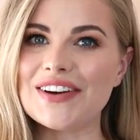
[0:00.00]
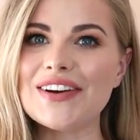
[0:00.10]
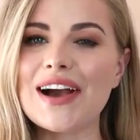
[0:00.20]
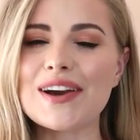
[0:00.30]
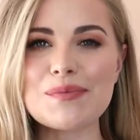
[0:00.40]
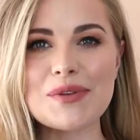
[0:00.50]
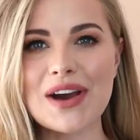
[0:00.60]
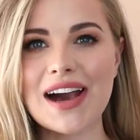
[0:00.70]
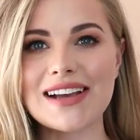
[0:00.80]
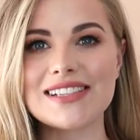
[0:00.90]
I hope you
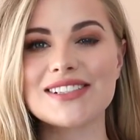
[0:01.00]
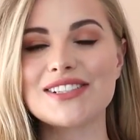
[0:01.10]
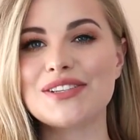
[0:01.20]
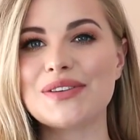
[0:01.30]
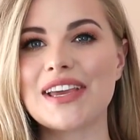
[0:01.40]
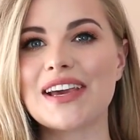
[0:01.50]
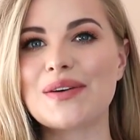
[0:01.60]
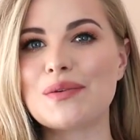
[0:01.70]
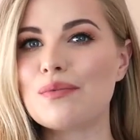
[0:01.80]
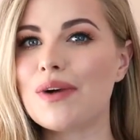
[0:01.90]
guys are doing
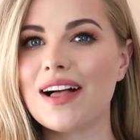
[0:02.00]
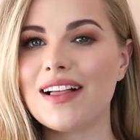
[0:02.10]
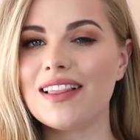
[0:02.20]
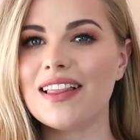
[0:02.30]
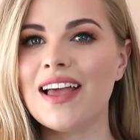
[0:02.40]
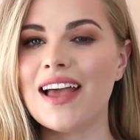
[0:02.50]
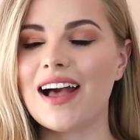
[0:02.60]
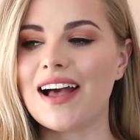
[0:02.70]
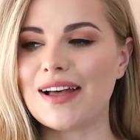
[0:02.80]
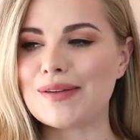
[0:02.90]
well.
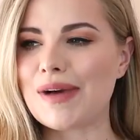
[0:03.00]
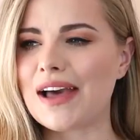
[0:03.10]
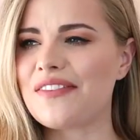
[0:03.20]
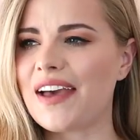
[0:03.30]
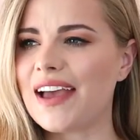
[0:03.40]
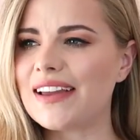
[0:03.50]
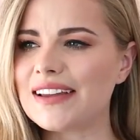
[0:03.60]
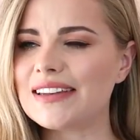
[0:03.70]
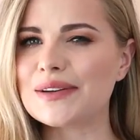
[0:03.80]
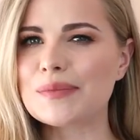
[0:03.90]
I've
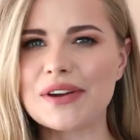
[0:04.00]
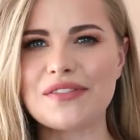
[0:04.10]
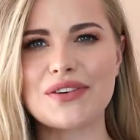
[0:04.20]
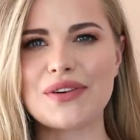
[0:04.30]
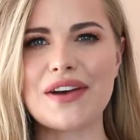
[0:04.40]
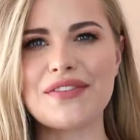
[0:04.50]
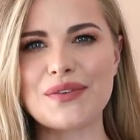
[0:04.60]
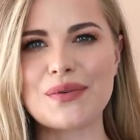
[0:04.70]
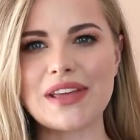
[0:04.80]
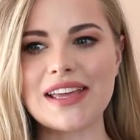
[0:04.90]
had a little bit of a rough
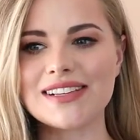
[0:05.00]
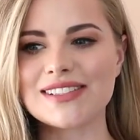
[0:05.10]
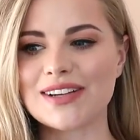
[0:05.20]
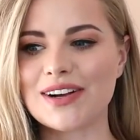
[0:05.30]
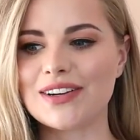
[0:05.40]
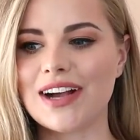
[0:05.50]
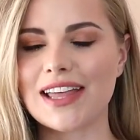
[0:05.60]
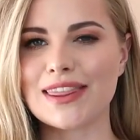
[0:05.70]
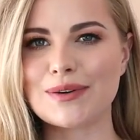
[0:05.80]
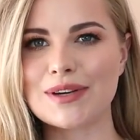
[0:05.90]
week, so
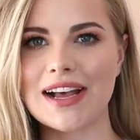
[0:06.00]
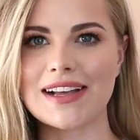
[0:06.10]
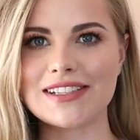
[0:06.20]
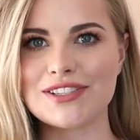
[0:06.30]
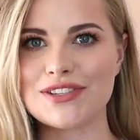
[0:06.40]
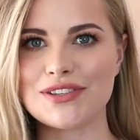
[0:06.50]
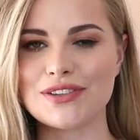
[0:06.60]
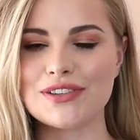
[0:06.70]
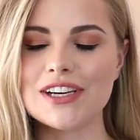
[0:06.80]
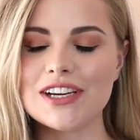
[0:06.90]
I thought I'd
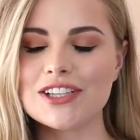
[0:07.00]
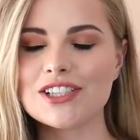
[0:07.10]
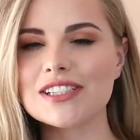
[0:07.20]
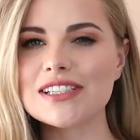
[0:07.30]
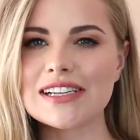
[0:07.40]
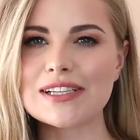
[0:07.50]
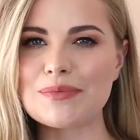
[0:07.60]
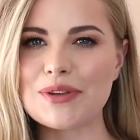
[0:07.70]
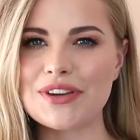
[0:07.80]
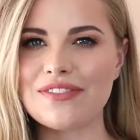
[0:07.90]
do just a little
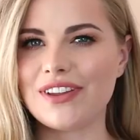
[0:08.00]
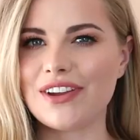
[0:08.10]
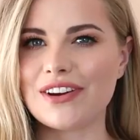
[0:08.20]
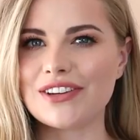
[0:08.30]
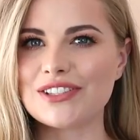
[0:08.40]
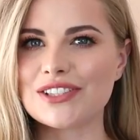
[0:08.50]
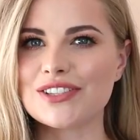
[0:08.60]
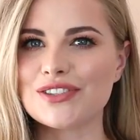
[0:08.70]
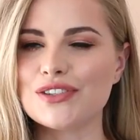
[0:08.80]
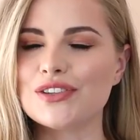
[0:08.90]
beauty video
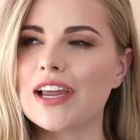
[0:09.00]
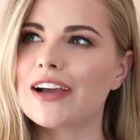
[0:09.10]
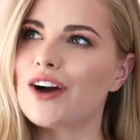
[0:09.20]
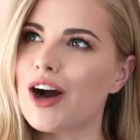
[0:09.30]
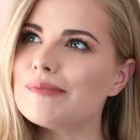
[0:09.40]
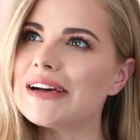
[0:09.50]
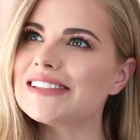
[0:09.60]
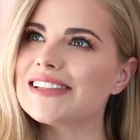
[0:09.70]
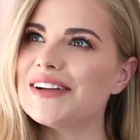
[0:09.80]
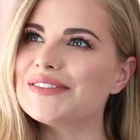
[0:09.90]
just to calm
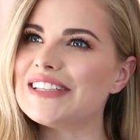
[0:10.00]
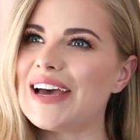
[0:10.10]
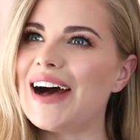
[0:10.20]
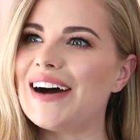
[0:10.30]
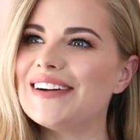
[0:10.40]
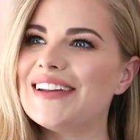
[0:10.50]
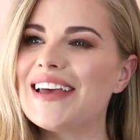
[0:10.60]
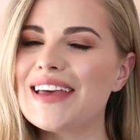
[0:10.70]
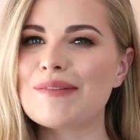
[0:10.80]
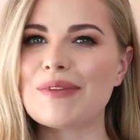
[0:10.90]
myself
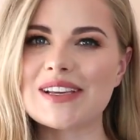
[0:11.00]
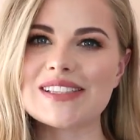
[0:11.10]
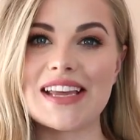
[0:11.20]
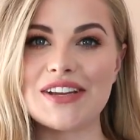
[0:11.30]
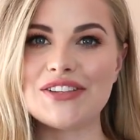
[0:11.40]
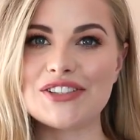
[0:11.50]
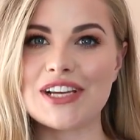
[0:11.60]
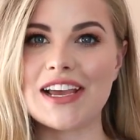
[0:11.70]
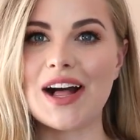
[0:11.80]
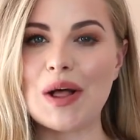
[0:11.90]
down because that
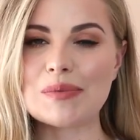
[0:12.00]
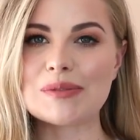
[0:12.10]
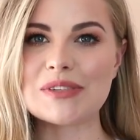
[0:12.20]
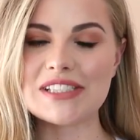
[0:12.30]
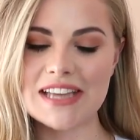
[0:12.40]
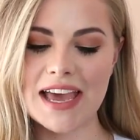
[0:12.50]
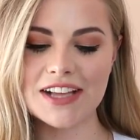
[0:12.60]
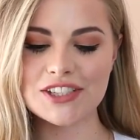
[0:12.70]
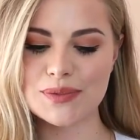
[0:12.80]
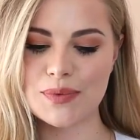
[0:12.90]
usually helps. But today
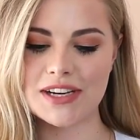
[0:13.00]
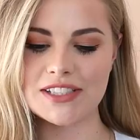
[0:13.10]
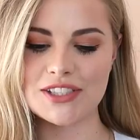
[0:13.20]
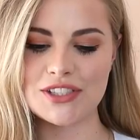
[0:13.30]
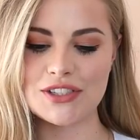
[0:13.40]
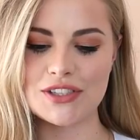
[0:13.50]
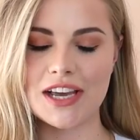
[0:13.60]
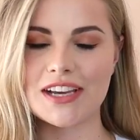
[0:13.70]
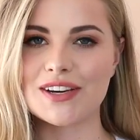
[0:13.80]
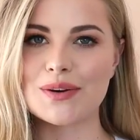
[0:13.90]
I just wanted to do
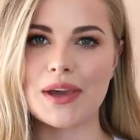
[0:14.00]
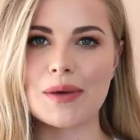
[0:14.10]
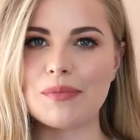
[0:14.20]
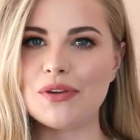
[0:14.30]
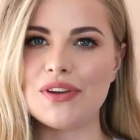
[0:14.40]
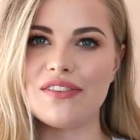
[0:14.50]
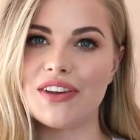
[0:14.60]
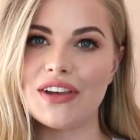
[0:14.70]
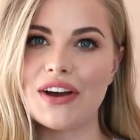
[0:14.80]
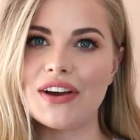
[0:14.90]
like a quick beauty
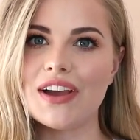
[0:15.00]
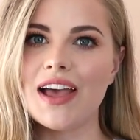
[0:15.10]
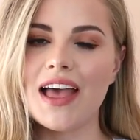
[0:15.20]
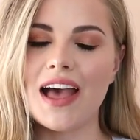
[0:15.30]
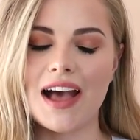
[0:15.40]
video.